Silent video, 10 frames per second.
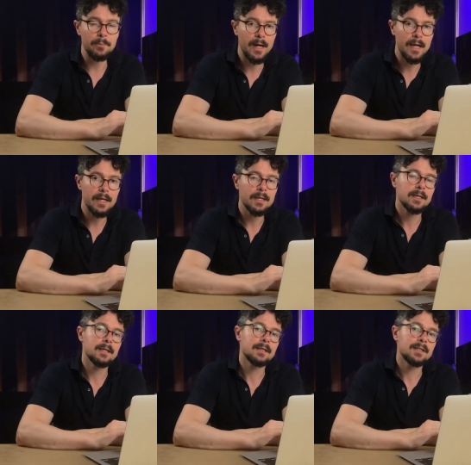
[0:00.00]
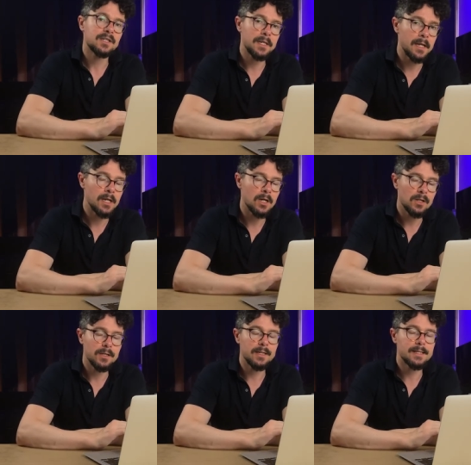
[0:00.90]
by
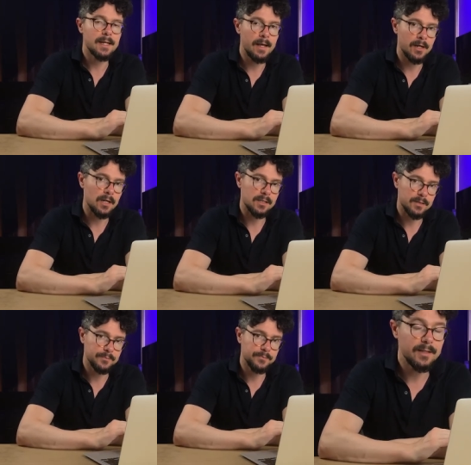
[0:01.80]
senior designers.